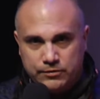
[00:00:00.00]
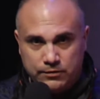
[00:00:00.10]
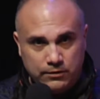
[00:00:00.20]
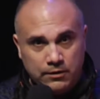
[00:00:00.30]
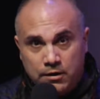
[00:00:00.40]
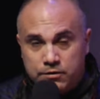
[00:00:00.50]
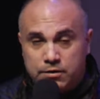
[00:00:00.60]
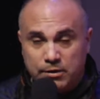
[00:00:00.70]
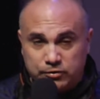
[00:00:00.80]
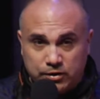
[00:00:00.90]
to
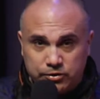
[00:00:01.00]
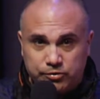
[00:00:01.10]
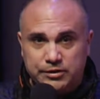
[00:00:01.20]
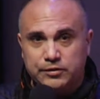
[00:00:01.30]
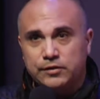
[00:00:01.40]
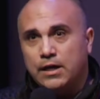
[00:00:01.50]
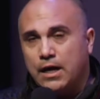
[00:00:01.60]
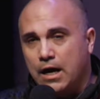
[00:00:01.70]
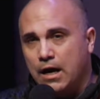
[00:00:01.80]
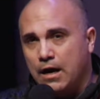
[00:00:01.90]
most countries,
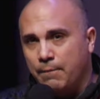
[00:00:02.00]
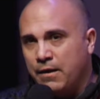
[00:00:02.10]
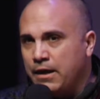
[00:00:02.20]
Iraq,